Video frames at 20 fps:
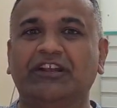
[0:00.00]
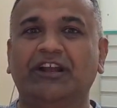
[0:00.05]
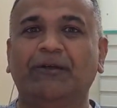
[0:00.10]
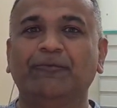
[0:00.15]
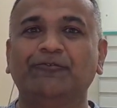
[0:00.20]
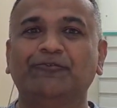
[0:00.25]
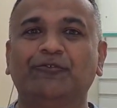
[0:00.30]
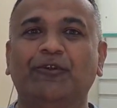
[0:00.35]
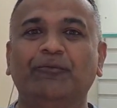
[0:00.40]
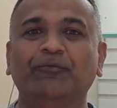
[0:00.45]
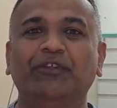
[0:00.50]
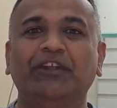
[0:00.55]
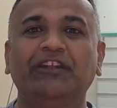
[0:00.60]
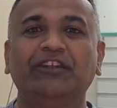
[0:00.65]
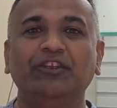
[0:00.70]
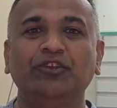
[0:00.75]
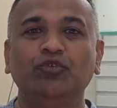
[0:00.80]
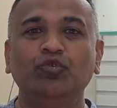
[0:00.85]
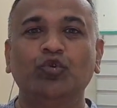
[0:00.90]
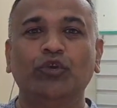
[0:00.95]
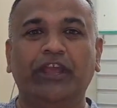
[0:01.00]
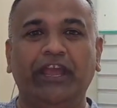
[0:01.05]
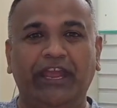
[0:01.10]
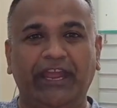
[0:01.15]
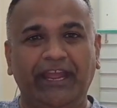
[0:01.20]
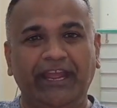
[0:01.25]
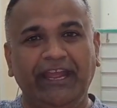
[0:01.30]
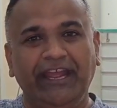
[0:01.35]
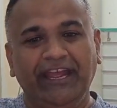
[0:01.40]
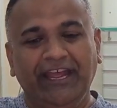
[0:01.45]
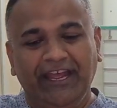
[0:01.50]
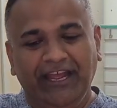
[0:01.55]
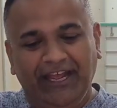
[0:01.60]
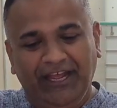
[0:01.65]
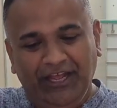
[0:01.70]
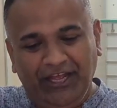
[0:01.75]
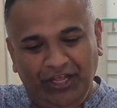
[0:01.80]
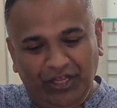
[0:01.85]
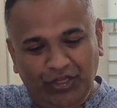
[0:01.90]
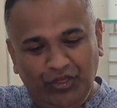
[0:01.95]
comes from the UK.
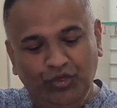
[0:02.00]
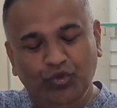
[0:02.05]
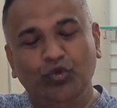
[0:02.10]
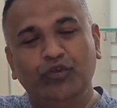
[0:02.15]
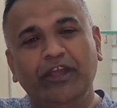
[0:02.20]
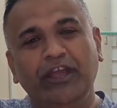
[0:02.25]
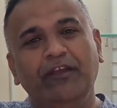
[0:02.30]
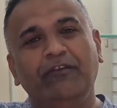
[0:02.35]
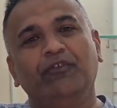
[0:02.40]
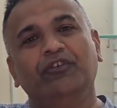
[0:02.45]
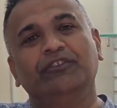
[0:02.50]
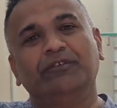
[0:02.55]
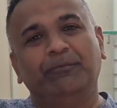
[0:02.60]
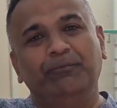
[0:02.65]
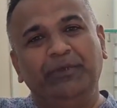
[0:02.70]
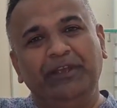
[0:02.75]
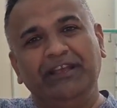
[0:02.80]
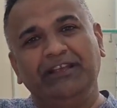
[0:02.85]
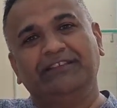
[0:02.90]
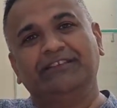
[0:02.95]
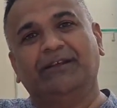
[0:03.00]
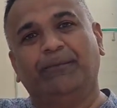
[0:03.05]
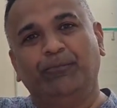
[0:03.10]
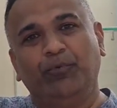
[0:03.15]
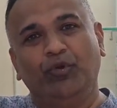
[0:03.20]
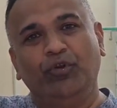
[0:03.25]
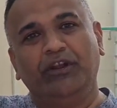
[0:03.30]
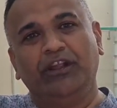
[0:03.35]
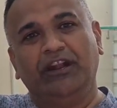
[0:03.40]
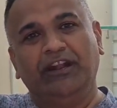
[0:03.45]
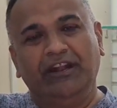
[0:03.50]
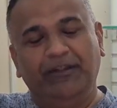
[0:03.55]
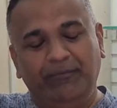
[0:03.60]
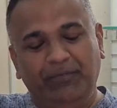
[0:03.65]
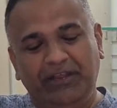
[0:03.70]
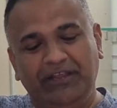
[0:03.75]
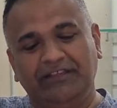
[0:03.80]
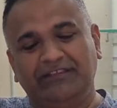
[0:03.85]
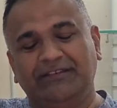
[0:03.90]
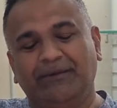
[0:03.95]
UK was the biggest supporter and the
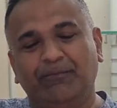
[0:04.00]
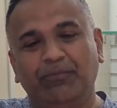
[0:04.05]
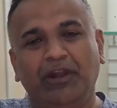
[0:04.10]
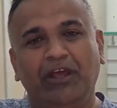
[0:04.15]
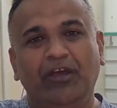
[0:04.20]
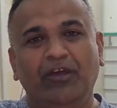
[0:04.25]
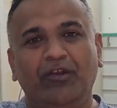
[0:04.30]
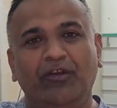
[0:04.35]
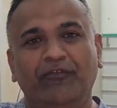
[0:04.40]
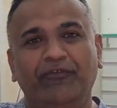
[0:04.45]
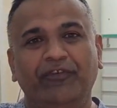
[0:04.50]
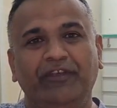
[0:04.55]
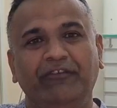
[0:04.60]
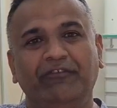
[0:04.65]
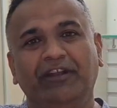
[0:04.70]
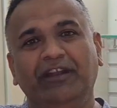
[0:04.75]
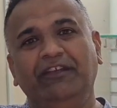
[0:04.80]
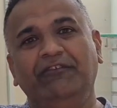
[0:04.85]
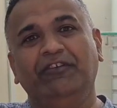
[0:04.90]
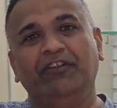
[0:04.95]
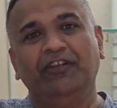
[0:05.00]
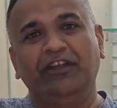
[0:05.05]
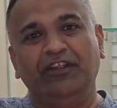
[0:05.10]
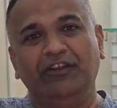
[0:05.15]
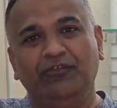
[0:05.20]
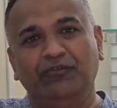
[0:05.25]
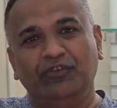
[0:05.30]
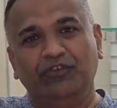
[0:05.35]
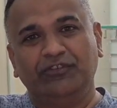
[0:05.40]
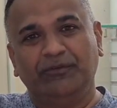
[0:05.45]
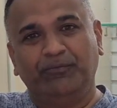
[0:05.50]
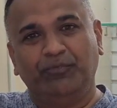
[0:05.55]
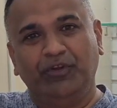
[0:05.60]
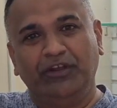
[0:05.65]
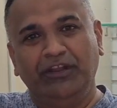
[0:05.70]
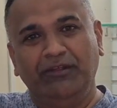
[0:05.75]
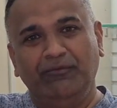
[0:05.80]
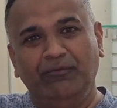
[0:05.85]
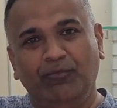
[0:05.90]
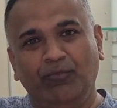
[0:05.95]
biggest supplier of, even it was
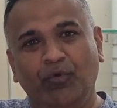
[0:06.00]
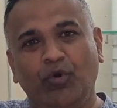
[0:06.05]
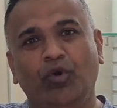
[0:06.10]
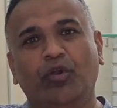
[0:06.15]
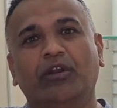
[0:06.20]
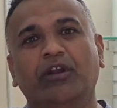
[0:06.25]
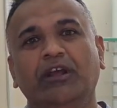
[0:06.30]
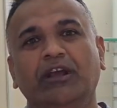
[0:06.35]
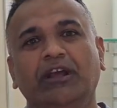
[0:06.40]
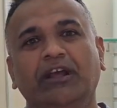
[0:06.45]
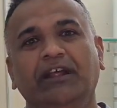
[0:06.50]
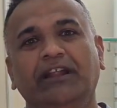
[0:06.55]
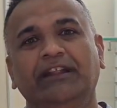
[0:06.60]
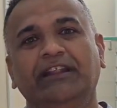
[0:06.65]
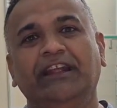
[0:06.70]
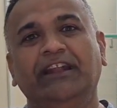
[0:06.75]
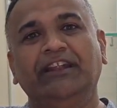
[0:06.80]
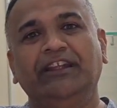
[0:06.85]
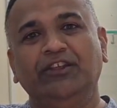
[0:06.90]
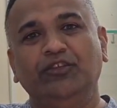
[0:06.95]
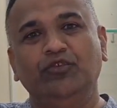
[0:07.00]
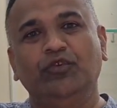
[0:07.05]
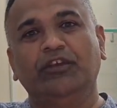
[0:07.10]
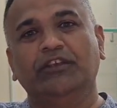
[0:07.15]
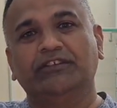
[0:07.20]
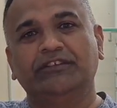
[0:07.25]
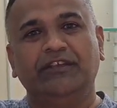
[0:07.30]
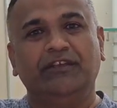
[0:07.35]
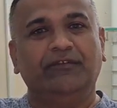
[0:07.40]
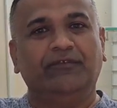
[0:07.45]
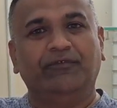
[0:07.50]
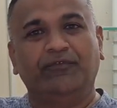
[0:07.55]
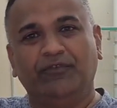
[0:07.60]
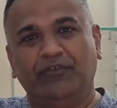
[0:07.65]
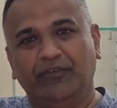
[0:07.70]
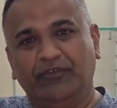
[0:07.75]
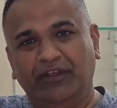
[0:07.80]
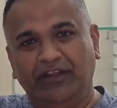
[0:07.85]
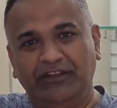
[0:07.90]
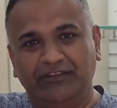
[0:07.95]
supporting more than the USA.
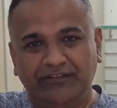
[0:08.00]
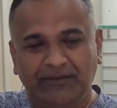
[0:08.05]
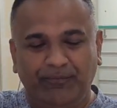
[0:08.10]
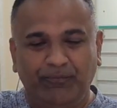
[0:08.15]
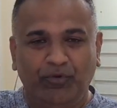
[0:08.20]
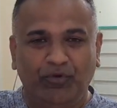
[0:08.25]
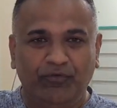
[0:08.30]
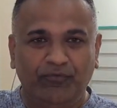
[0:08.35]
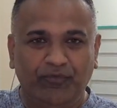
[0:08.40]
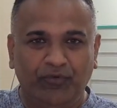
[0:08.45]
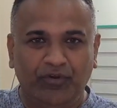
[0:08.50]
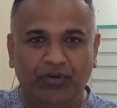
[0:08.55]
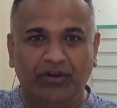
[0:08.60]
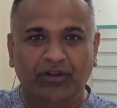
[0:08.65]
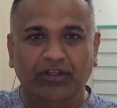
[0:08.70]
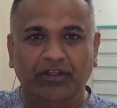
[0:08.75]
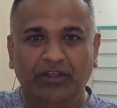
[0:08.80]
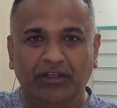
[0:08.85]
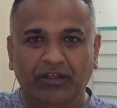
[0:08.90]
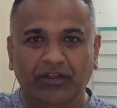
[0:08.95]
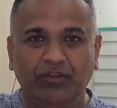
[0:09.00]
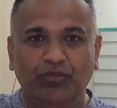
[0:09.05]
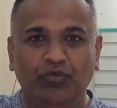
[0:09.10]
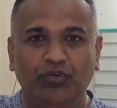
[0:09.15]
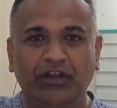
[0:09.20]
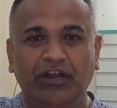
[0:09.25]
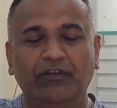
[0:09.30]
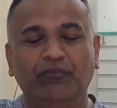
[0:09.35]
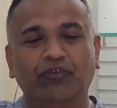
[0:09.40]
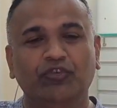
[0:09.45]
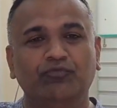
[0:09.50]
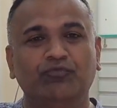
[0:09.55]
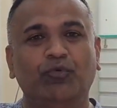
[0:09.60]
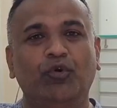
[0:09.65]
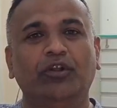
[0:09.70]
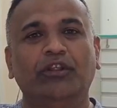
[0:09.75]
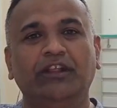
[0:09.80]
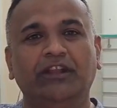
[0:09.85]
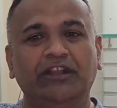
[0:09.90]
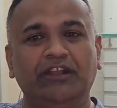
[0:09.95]
Its support for Ukraine was
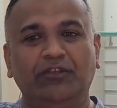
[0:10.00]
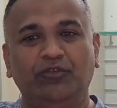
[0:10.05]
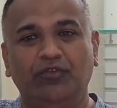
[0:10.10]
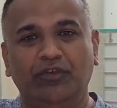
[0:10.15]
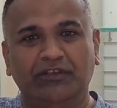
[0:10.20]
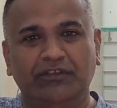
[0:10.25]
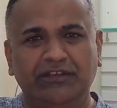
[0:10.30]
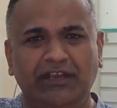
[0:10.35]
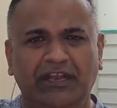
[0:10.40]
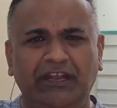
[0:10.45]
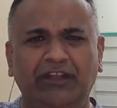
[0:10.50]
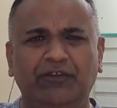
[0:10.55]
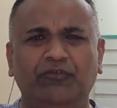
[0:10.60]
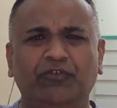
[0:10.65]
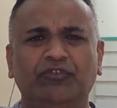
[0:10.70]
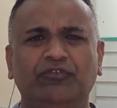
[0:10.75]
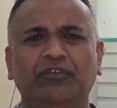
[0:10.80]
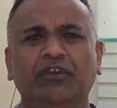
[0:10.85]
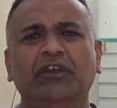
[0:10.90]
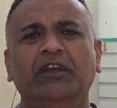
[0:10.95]
more than the USA, and it was